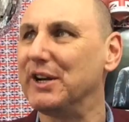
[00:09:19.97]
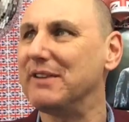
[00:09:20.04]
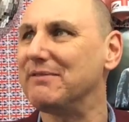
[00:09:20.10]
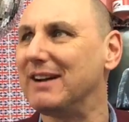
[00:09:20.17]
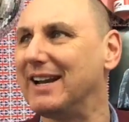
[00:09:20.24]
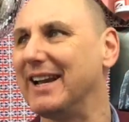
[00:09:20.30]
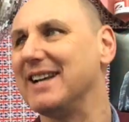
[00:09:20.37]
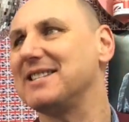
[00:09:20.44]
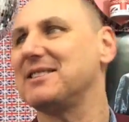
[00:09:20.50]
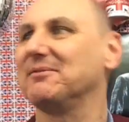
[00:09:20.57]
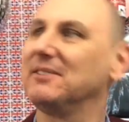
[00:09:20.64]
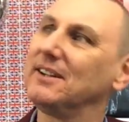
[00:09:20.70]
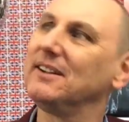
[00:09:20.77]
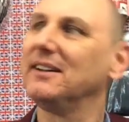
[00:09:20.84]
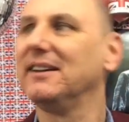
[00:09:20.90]
It really is.
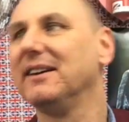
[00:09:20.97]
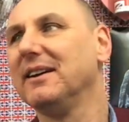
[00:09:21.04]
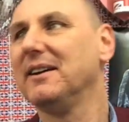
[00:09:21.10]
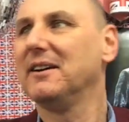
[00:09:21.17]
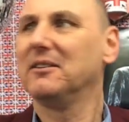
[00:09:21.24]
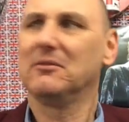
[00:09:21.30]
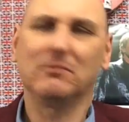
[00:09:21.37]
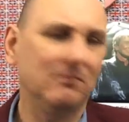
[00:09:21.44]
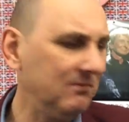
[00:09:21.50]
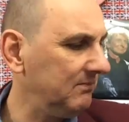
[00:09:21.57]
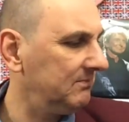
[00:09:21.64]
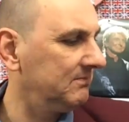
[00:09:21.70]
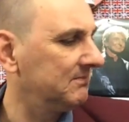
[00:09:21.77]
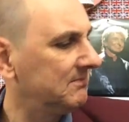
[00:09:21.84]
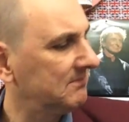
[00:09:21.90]

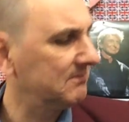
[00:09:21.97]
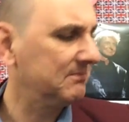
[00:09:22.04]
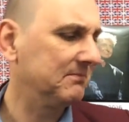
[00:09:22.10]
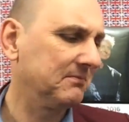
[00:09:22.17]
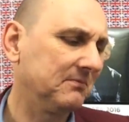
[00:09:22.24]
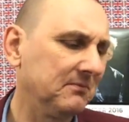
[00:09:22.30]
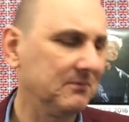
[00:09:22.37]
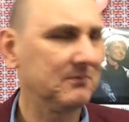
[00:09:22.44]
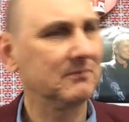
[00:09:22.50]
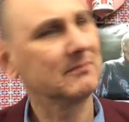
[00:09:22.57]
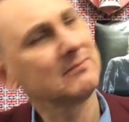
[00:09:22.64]
Say it's not.